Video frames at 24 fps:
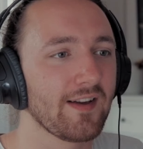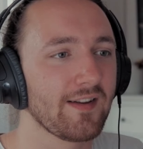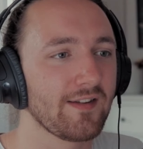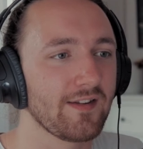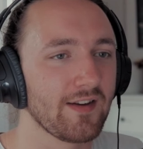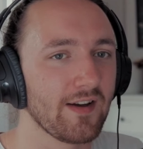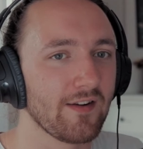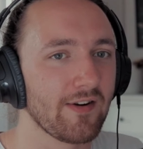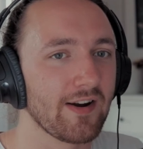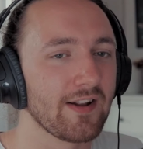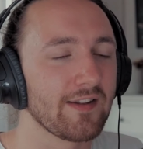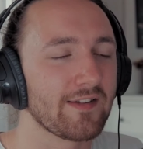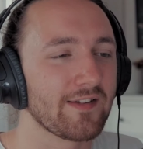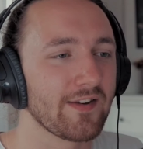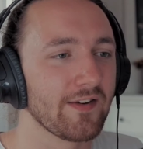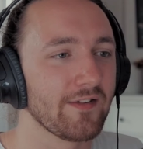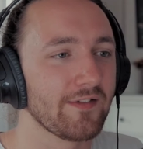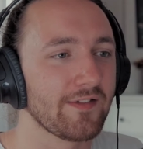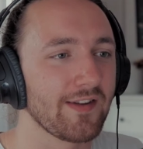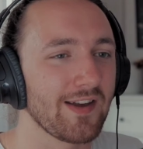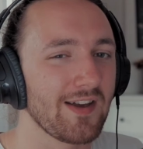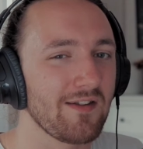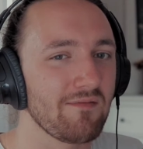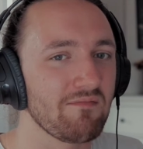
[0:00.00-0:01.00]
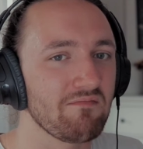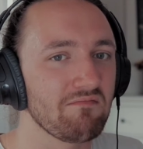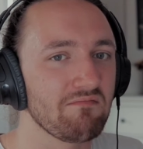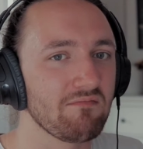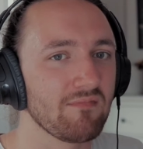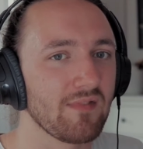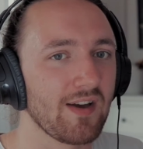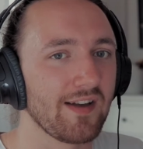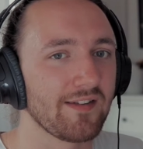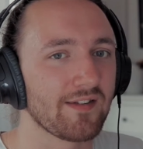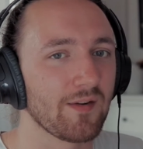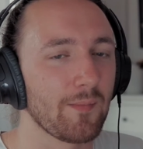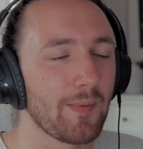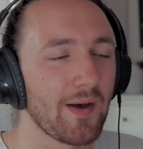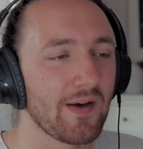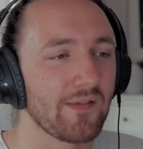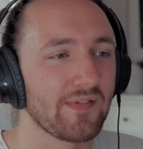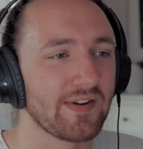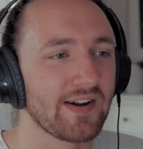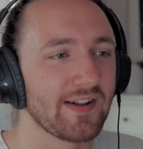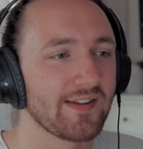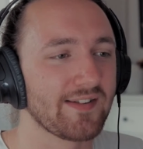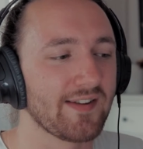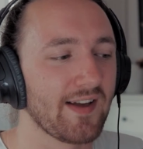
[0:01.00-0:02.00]
you're in too deep. It's a bit of
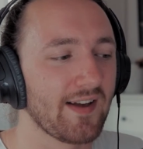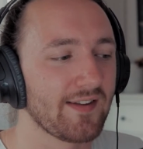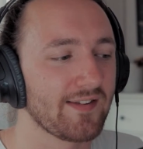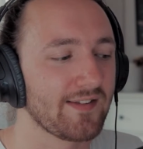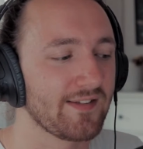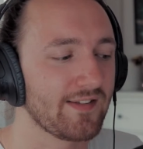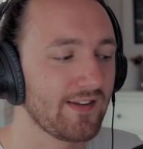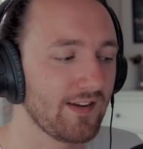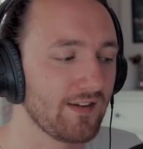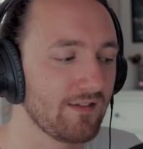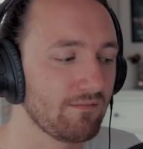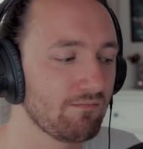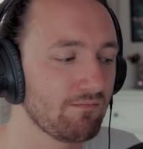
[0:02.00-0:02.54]
a necessity.